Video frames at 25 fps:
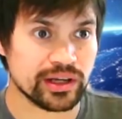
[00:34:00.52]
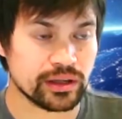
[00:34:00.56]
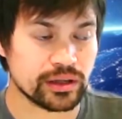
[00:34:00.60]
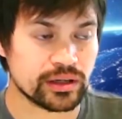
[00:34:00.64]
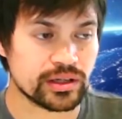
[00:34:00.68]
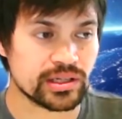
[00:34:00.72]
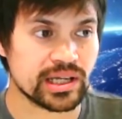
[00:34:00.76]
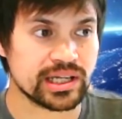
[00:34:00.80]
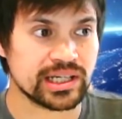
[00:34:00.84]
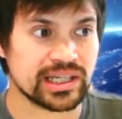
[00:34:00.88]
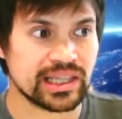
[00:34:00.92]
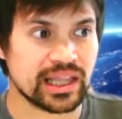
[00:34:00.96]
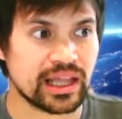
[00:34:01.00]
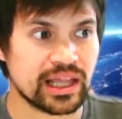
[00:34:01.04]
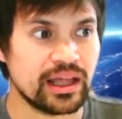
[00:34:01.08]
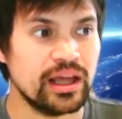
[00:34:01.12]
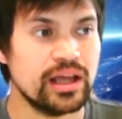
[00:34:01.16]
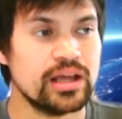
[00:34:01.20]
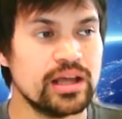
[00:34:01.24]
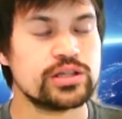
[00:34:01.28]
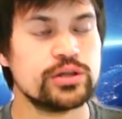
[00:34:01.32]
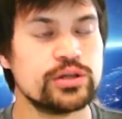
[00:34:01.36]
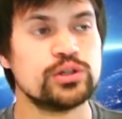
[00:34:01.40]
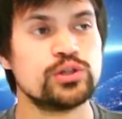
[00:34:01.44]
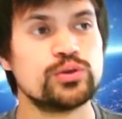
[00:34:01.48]
Because I did that.
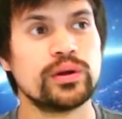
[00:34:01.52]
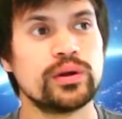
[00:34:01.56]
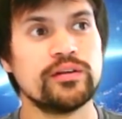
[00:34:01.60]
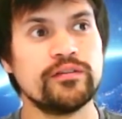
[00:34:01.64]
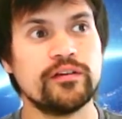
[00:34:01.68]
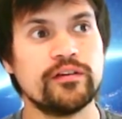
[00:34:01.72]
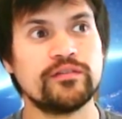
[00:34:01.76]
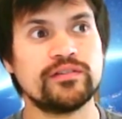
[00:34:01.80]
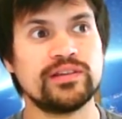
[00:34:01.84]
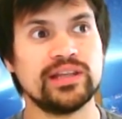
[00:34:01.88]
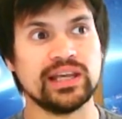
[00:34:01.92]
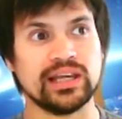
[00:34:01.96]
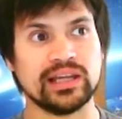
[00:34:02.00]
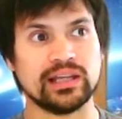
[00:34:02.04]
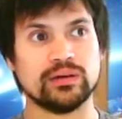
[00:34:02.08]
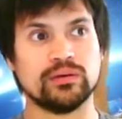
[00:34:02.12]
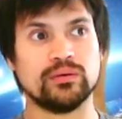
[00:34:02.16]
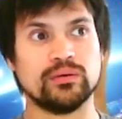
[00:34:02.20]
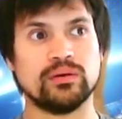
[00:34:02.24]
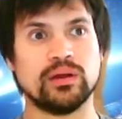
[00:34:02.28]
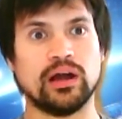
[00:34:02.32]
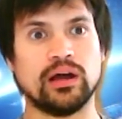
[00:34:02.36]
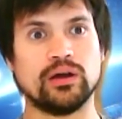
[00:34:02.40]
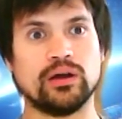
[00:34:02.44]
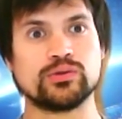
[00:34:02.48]
So in
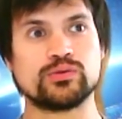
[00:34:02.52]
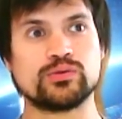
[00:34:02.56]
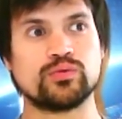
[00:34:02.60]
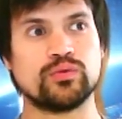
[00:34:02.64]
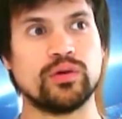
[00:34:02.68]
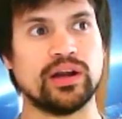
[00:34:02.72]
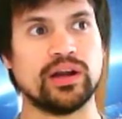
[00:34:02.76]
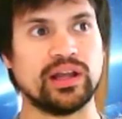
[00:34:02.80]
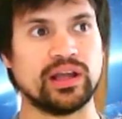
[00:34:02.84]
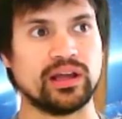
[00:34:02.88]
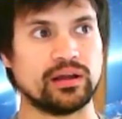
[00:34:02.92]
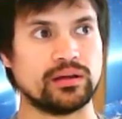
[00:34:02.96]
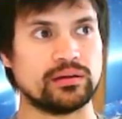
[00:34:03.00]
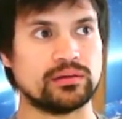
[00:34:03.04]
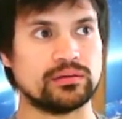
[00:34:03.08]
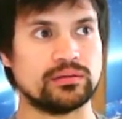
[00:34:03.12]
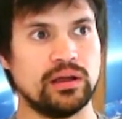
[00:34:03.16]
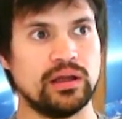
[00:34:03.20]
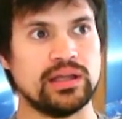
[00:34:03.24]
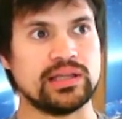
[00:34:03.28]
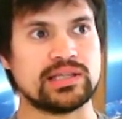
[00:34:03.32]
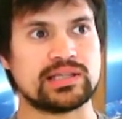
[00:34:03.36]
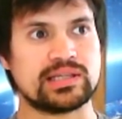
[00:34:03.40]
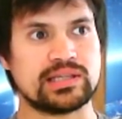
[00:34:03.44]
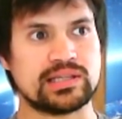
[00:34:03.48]
2015, I was running.
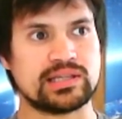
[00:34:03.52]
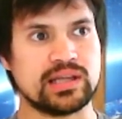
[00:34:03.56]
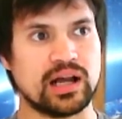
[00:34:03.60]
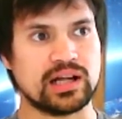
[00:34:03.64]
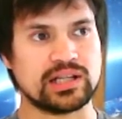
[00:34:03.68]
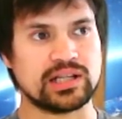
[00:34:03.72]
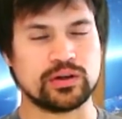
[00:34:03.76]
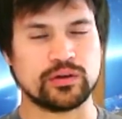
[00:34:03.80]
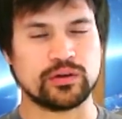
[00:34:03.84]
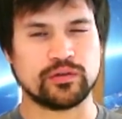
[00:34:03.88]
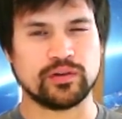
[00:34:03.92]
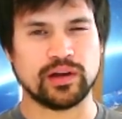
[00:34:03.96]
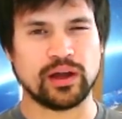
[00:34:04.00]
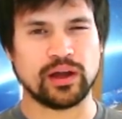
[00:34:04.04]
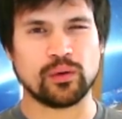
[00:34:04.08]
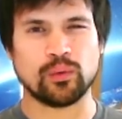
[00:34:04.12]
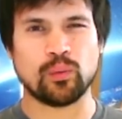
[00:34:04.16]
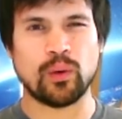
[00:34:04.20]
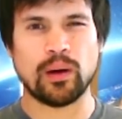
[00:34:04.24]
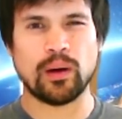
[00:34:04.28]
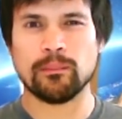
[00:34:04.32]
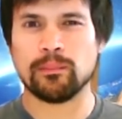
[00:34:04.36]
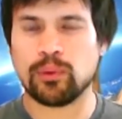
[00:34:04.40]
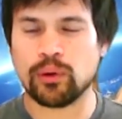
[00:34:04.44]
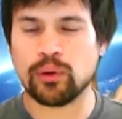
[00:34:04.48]
It started off like
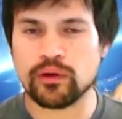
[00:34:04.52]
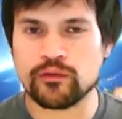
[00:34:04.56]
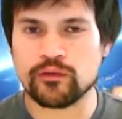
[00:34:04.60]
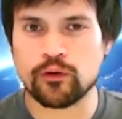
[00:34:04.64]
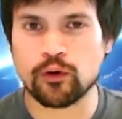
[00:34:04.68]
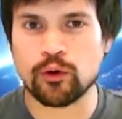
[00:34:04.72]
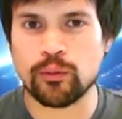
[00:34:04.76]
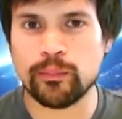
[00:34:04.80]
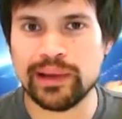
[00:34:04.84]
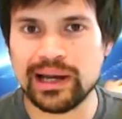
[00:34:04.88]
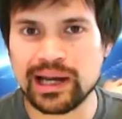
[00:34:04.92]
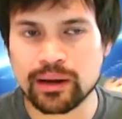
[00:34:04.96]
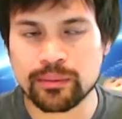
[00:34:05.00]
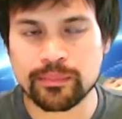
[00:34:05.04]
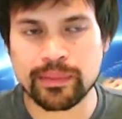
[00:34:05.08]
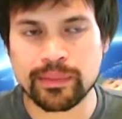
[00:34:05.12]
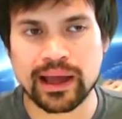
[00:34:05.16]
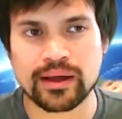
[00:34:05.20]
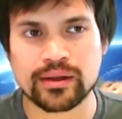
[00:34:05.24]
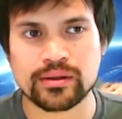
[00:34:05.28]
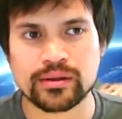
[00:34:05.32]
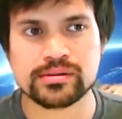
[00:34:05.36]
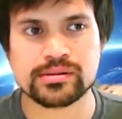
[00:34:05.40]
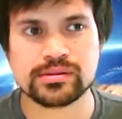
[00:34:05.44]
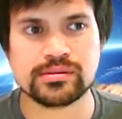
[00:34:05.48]
1.4 million
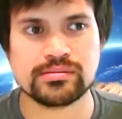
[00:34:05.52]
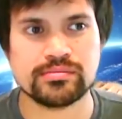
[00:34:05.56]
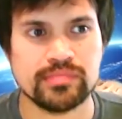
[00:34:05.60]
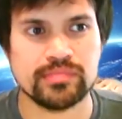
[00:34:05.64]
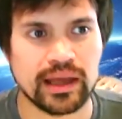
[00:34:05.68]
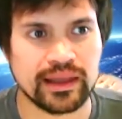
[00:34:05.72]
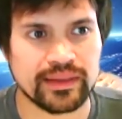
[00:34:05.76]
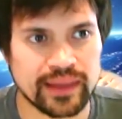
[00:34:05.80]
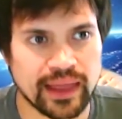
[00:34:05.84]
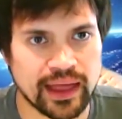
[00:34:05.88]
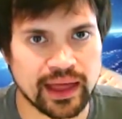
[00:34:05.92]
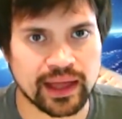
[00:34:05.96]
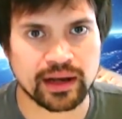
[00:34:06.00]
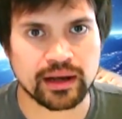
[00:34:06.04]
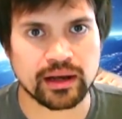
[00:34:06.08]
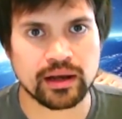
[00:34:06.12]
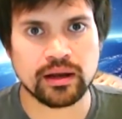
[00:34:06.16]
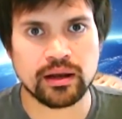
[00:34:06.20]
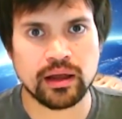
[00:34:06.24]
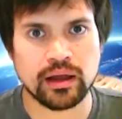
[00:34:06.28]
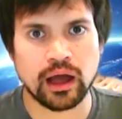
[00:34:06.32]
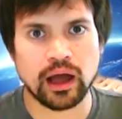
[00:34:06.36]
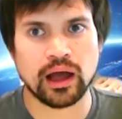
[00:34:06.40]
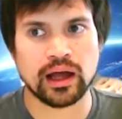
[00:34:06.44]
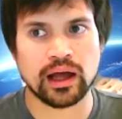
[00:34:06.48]
pounds, and
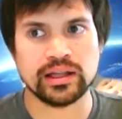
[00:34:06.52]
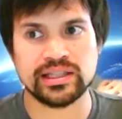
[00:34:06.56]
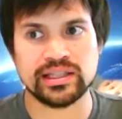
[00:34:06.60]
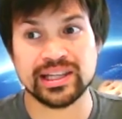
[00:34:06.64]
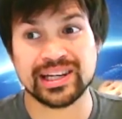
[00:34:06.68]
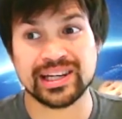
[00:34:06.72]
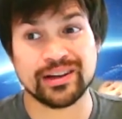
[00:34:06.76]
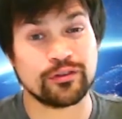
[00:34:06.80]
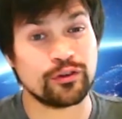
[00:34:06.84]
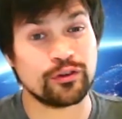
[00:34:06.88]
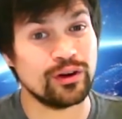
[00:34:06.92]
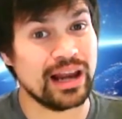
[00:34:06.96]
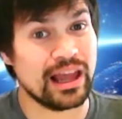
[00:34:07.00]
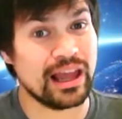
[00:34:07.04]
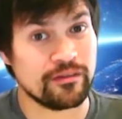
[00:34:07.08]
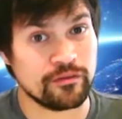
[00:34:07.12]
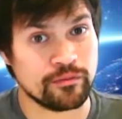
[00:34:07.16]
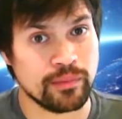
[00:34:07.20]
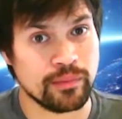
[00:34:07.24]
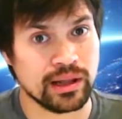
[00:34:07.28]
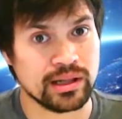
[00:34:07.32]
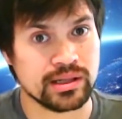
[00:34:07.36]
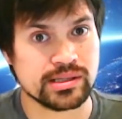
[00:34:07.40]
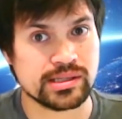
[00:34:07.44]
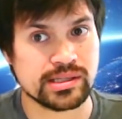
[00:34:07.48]
then I did it for 11
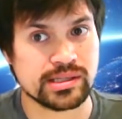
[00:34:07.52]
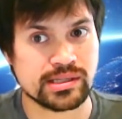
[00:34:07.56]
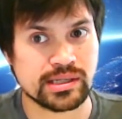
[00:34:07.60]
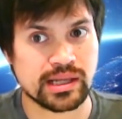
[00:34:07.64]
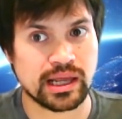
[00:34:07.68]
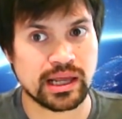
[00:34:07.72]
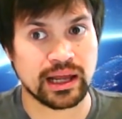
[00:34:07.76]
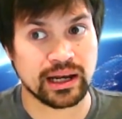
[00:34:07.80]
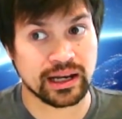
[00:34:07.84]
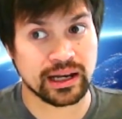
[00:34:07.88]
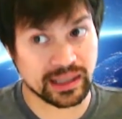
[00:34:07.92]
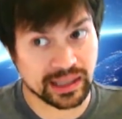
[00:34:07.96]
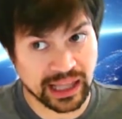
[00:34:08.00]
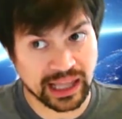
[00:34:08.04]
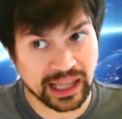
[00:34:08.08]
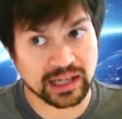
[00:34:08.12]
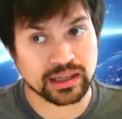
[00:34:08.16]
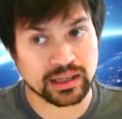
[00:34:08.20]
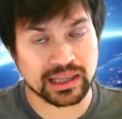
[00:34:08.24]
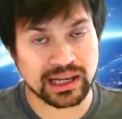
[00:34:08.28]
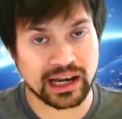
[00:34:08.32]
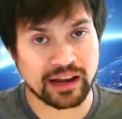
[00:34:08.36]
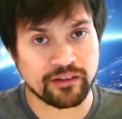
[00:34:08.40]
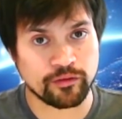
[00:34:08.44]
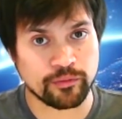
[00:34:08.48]
months. And at the end
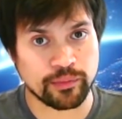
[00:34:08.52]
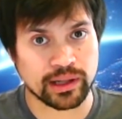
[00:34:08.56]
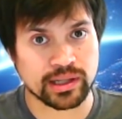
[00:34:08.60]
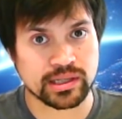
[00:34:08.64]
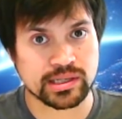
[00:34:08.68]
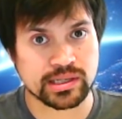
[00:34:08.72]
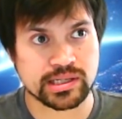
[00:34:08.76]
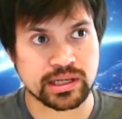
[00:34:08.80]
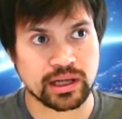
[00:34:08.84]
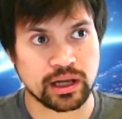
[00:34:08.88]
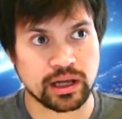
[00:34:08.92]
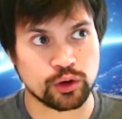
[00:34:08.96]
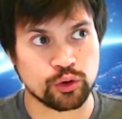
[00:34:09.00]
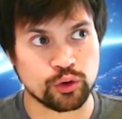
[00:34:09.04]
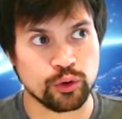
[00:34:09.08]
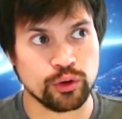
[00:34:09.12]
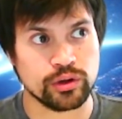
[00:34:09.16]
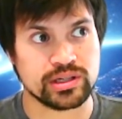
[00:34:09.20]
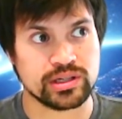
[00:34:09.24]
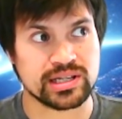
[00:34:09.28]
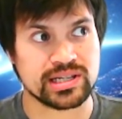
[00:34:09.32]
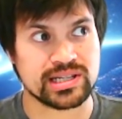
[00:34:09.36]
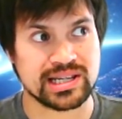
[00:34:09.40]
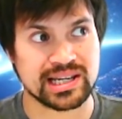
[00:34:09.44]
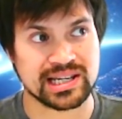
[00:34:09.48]
of the 11 months, I grew it
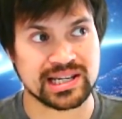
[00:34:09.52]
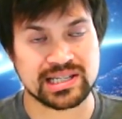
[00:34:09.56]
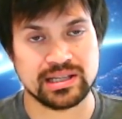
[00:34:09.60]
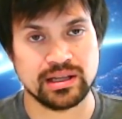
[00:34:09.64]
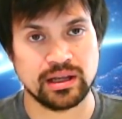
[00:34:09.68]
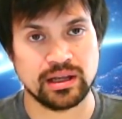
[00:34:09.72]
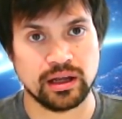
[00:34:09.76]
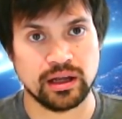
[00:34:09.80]
to six.